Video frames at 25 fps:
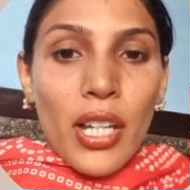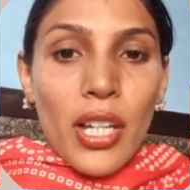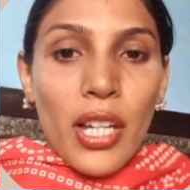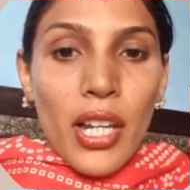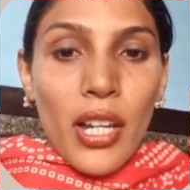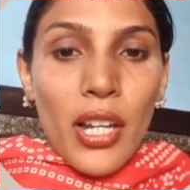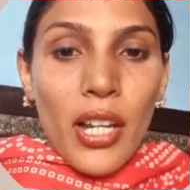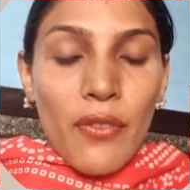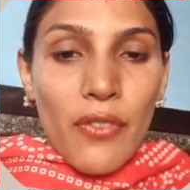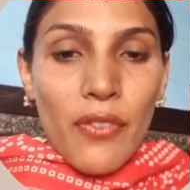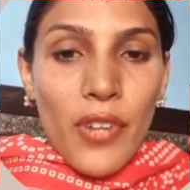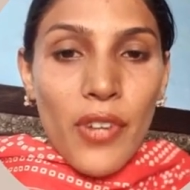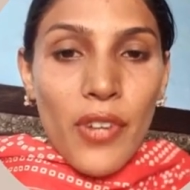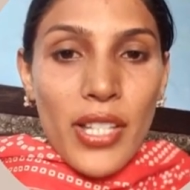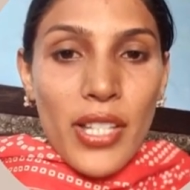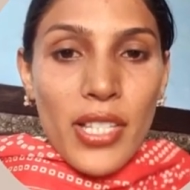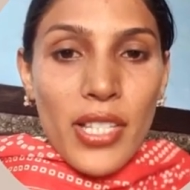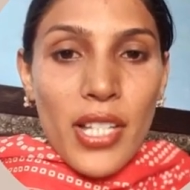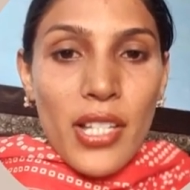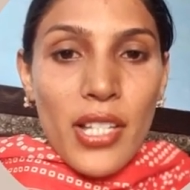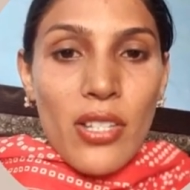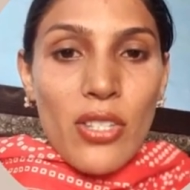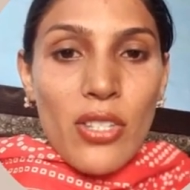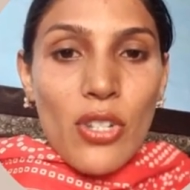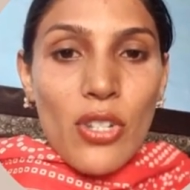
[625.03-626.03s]

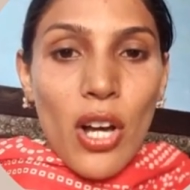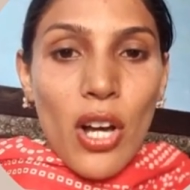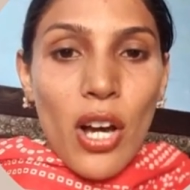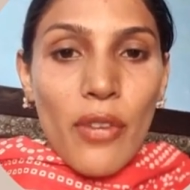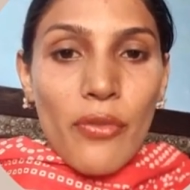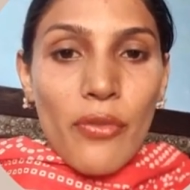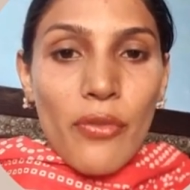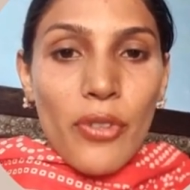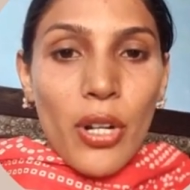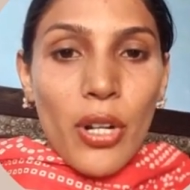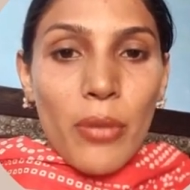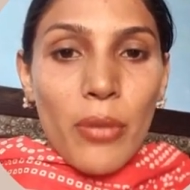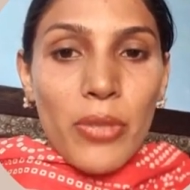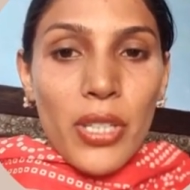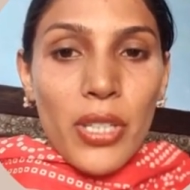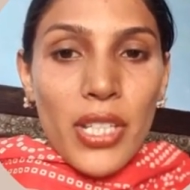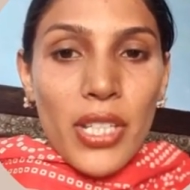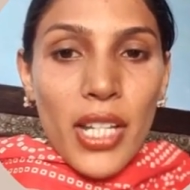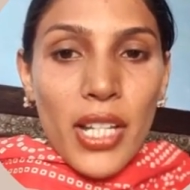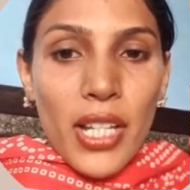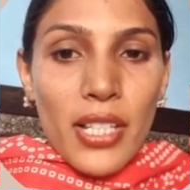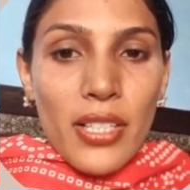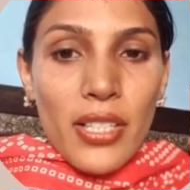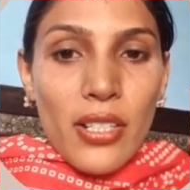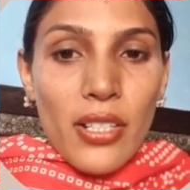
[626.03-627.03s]
inferences drawn from the
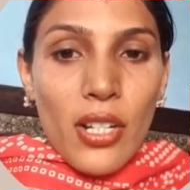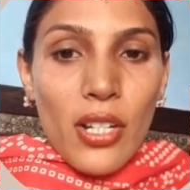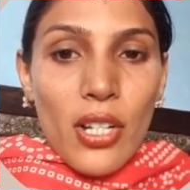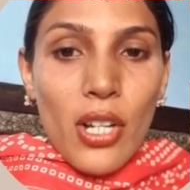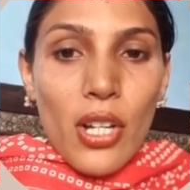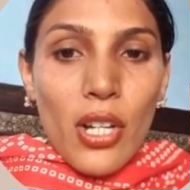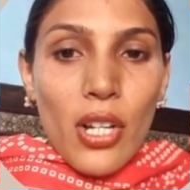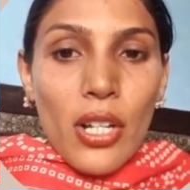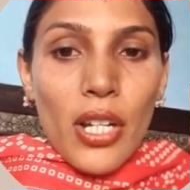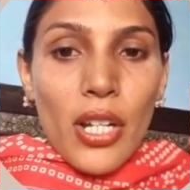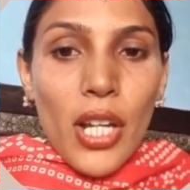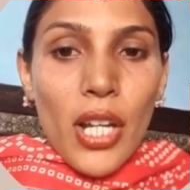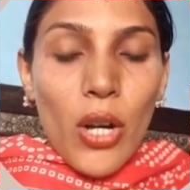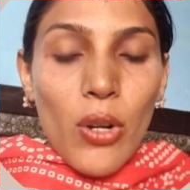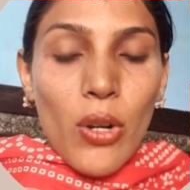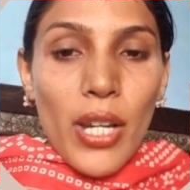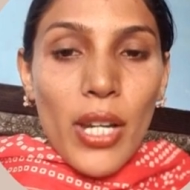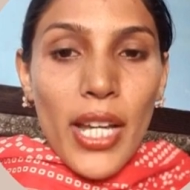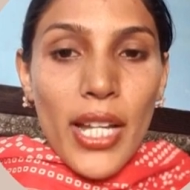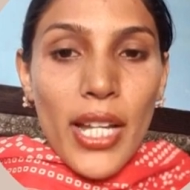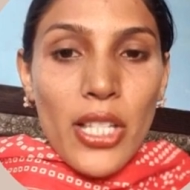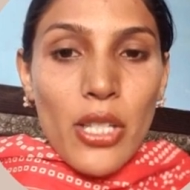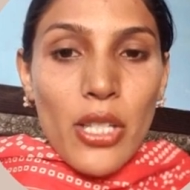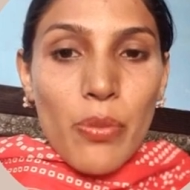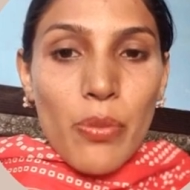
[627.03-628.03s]
text. Now
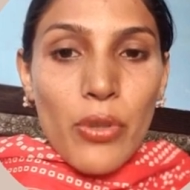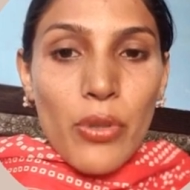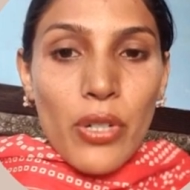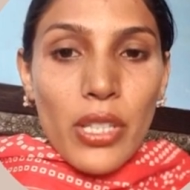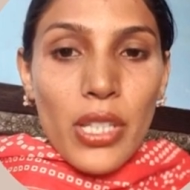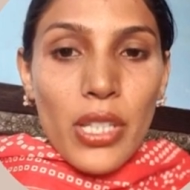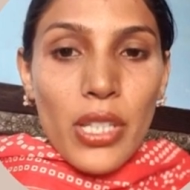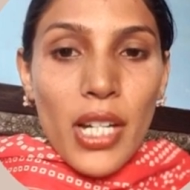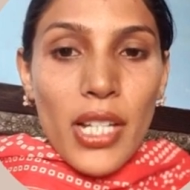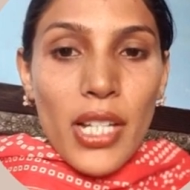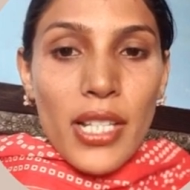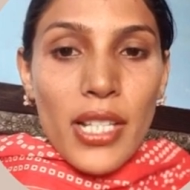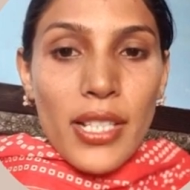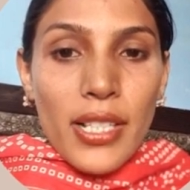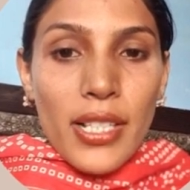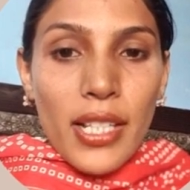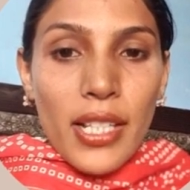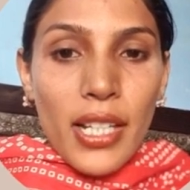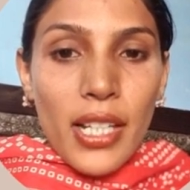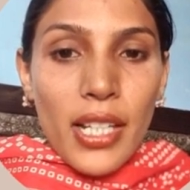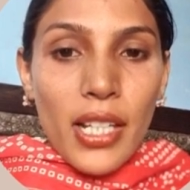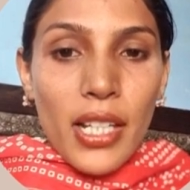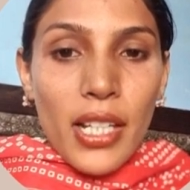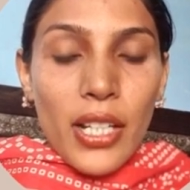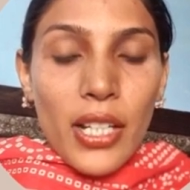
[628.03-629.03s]
let's put the
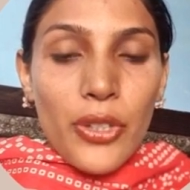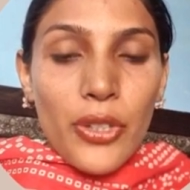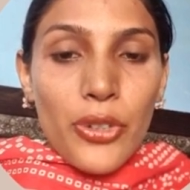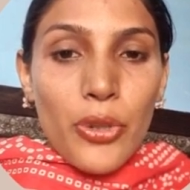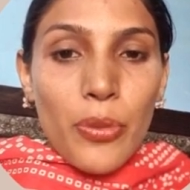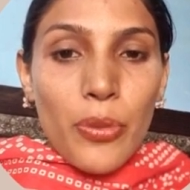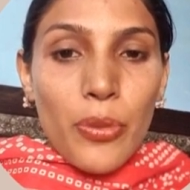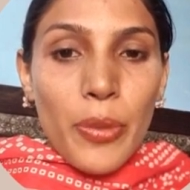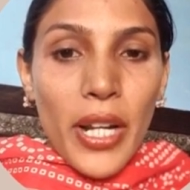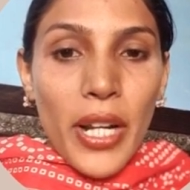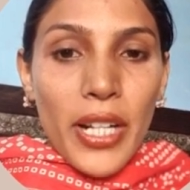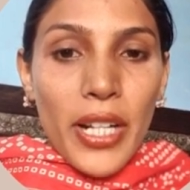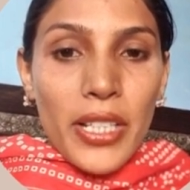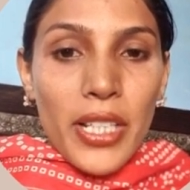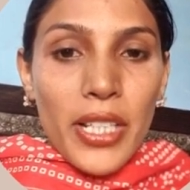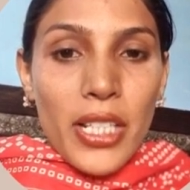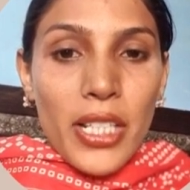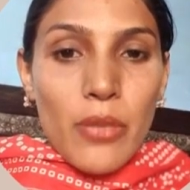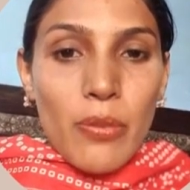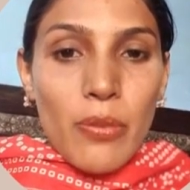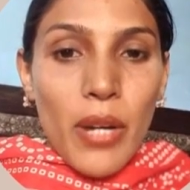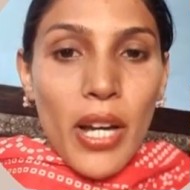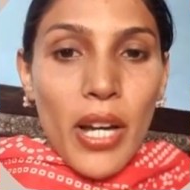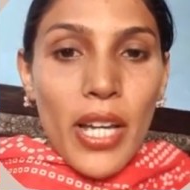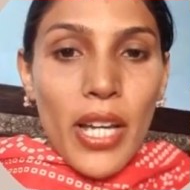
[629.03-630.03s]
skill into
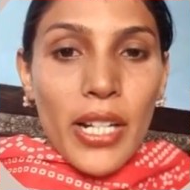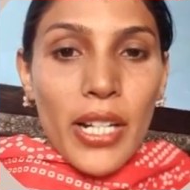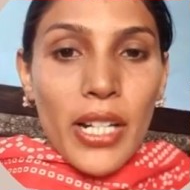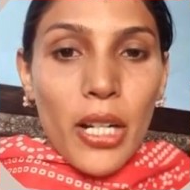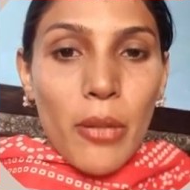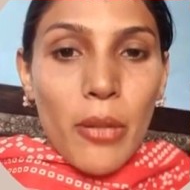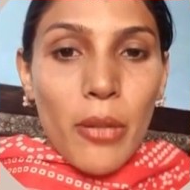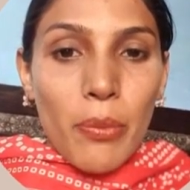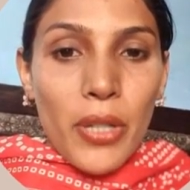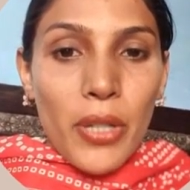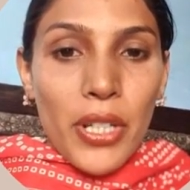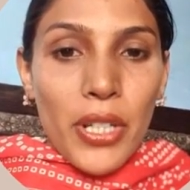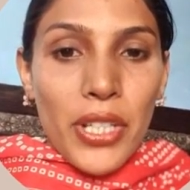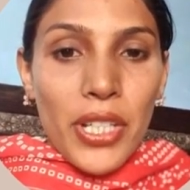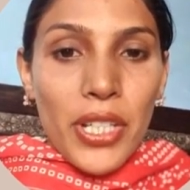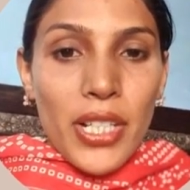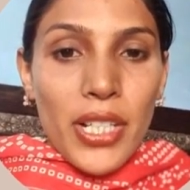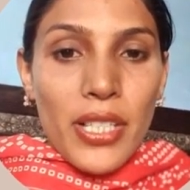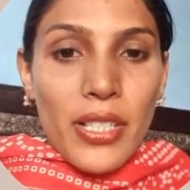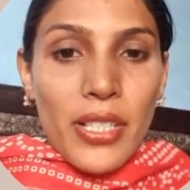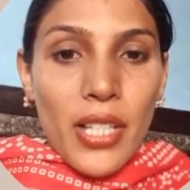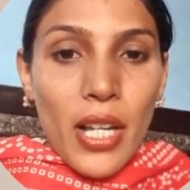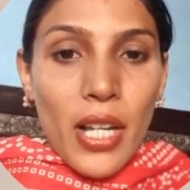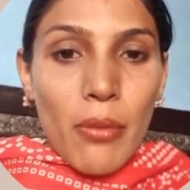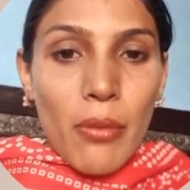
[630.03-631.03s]
practice by
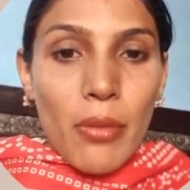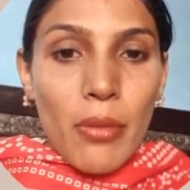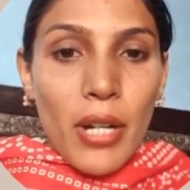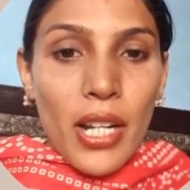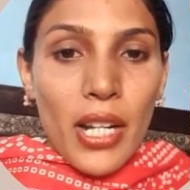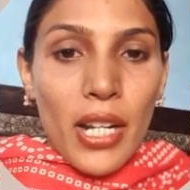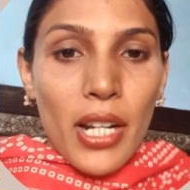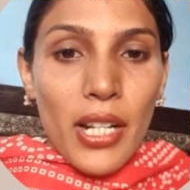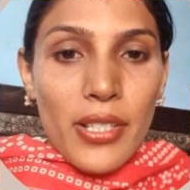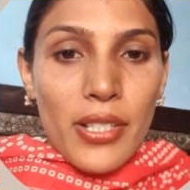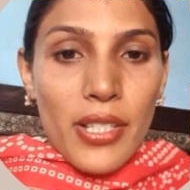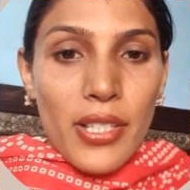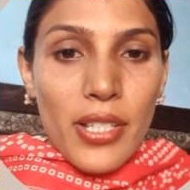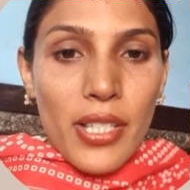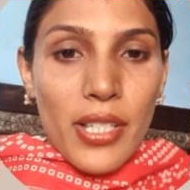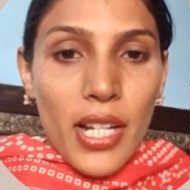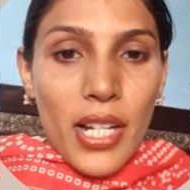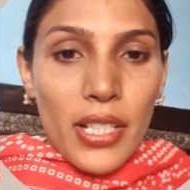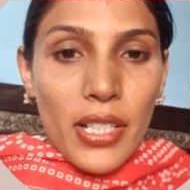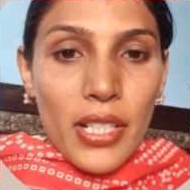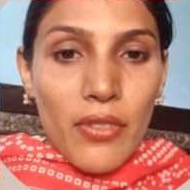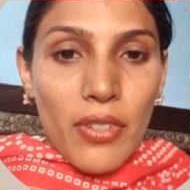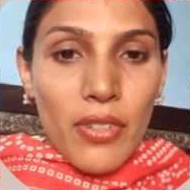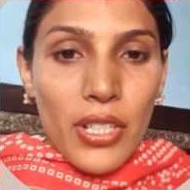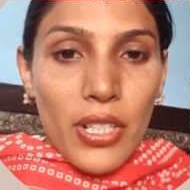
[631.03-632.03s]
completing some analysis
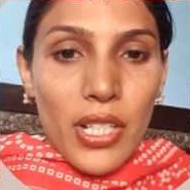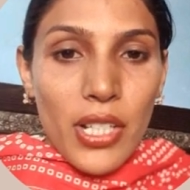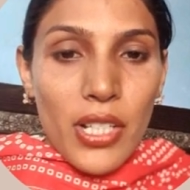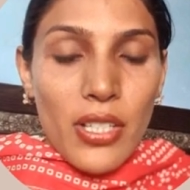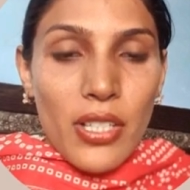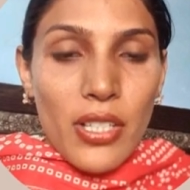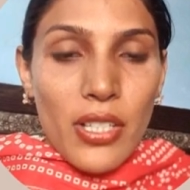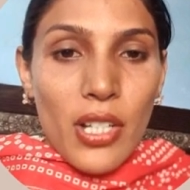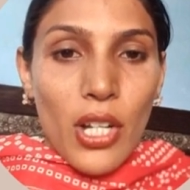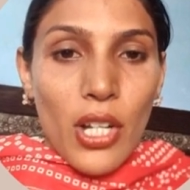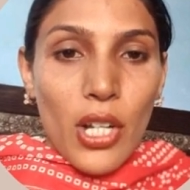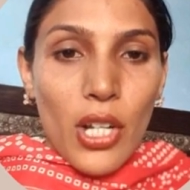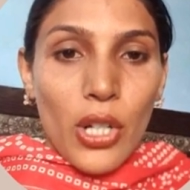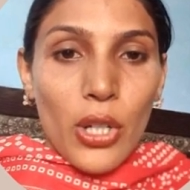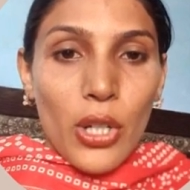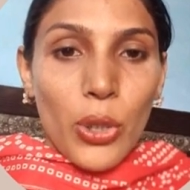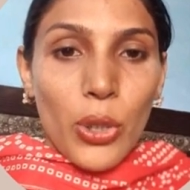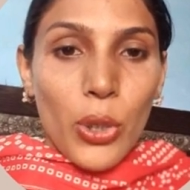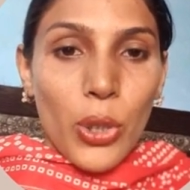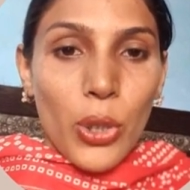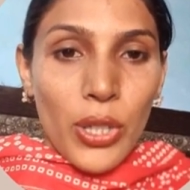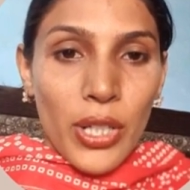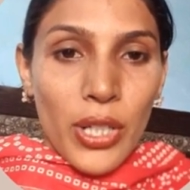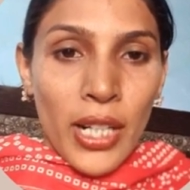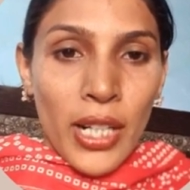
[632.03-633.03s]
activities.
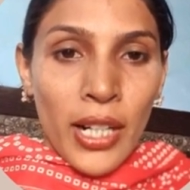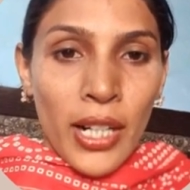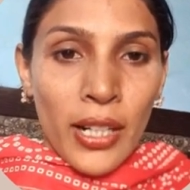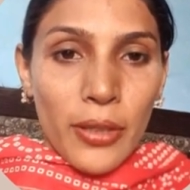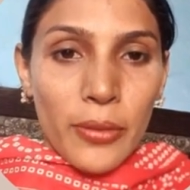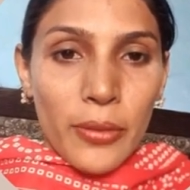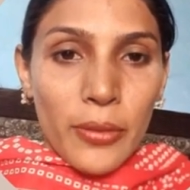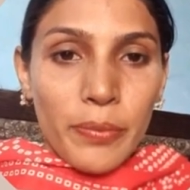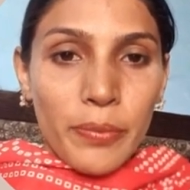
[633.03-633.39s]
Good luck.